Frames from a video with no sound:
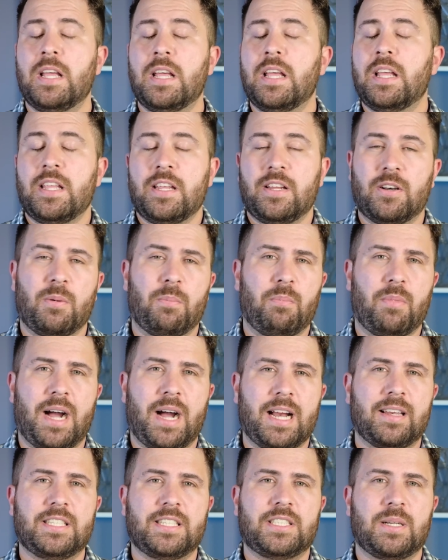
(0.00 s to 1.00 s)
Your
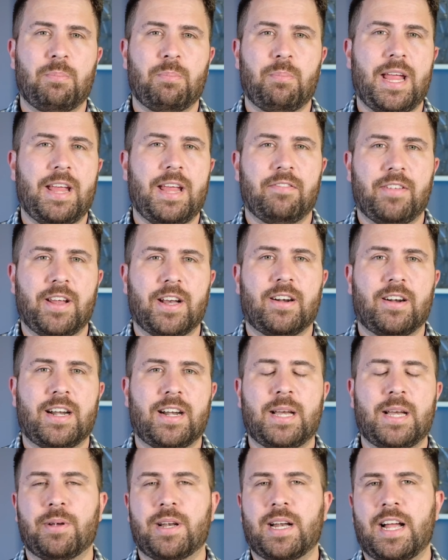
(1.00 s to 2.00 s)
mileage may
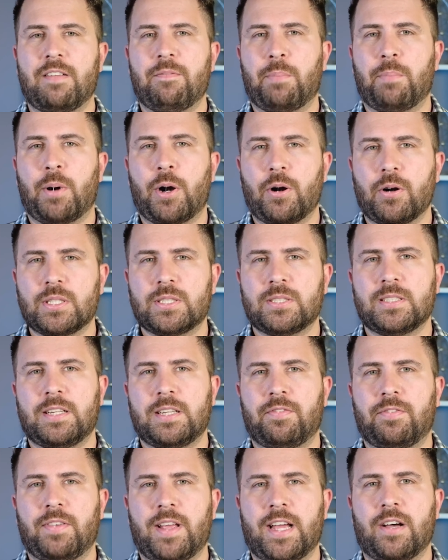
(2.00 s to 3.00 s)
vary, but I personally
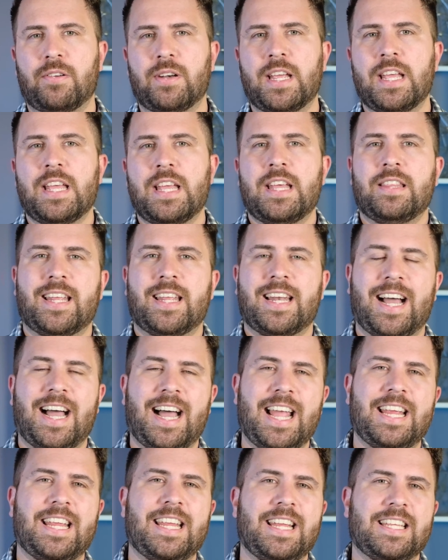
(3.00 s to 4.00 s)
found that
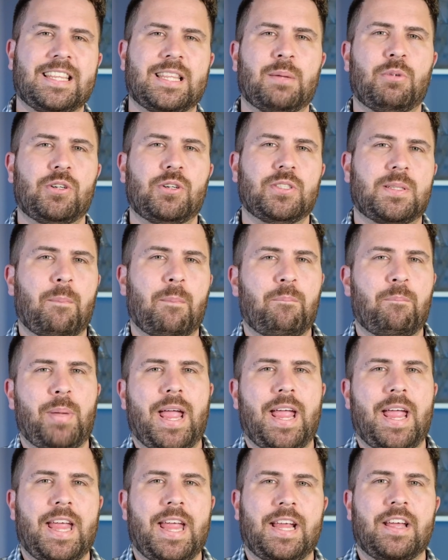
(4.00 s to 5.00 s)
I can get the most
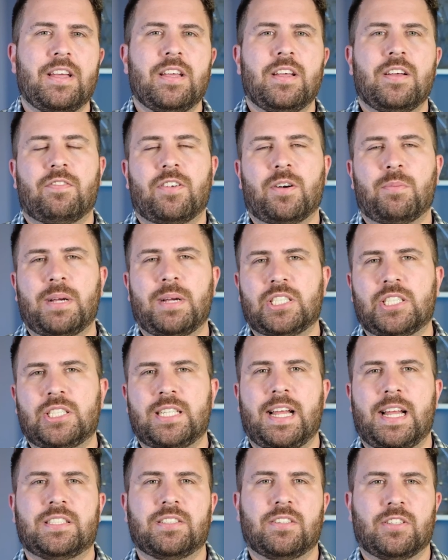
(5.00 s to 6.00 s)
bang for my
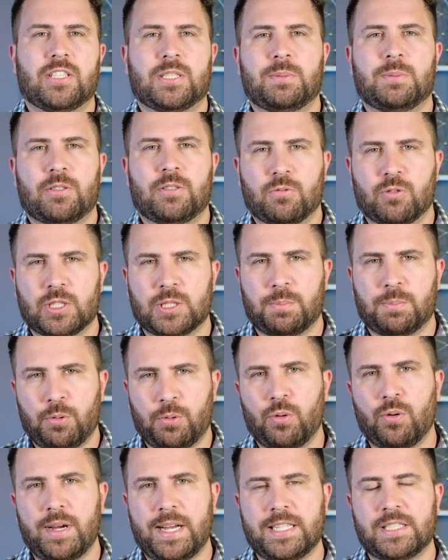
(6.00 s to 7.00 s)
Chase Ultimate Rewards
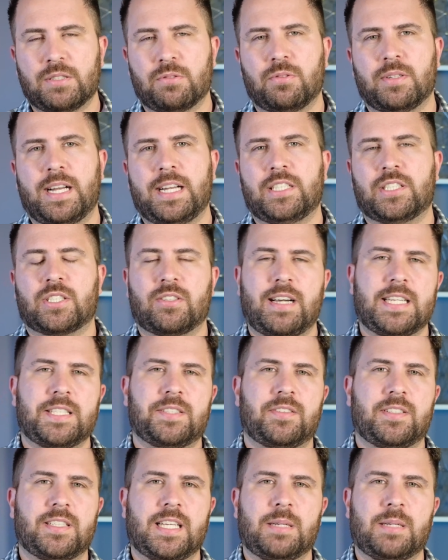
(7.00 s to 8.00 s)
points when I
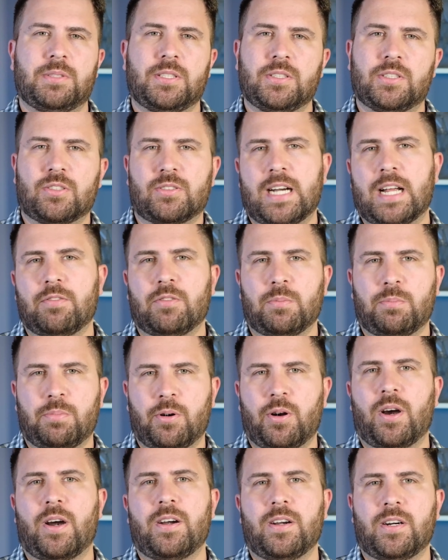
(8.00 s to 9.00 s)
transfer them to travel
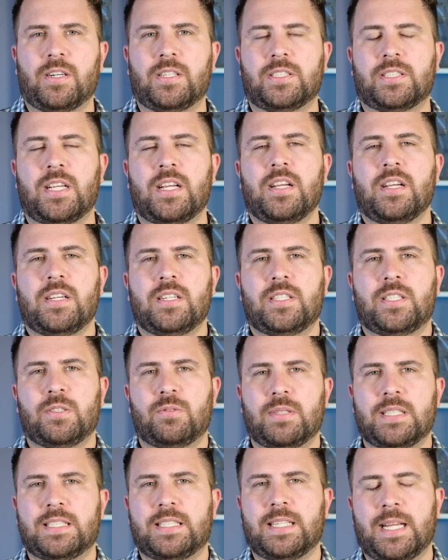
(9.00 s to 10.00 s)
partners to
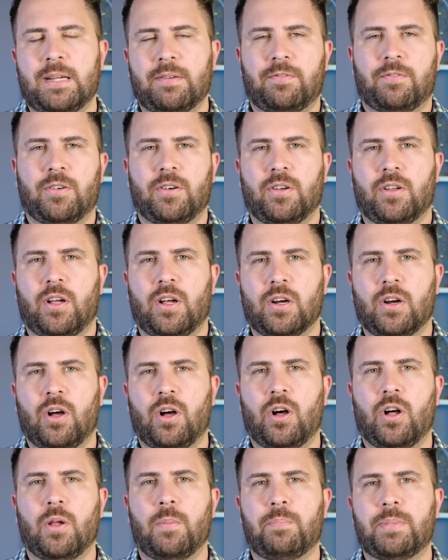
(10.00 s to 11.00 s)
redeem for
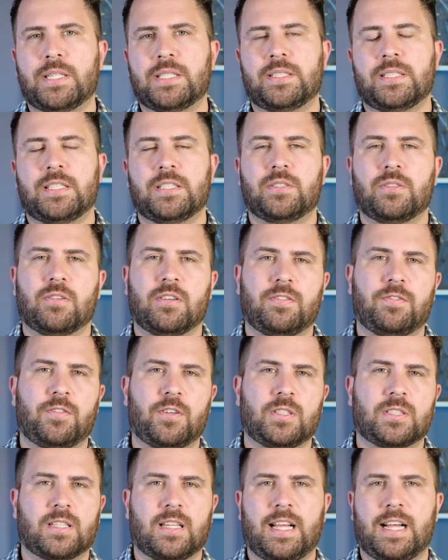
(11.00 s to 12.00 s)
long-haul business or
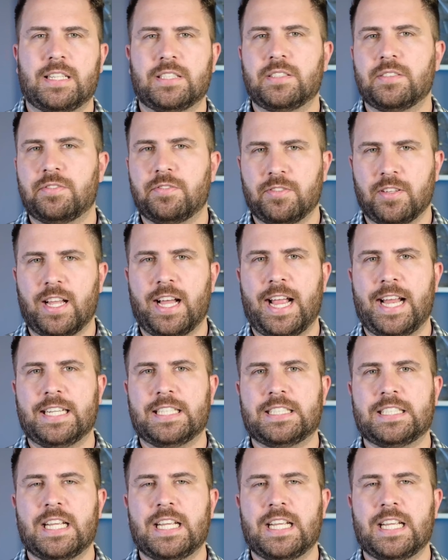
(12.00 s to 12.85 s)
first-class flights.